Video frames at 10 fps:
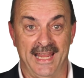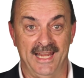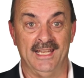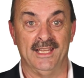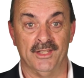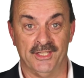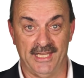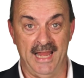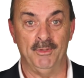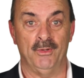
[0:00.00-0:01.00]
heading in the
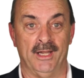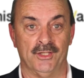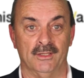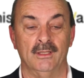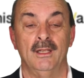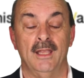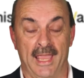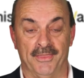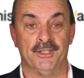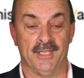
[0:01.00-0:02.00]
same direction
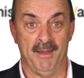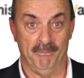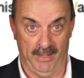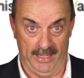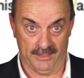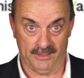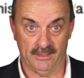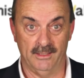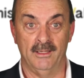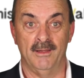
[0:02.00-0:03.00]
at the same pace.
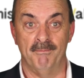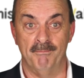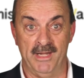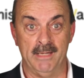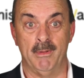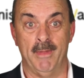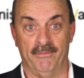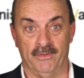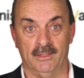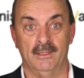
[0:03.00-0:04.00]
Minimum
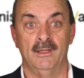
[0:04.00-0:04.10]
effort,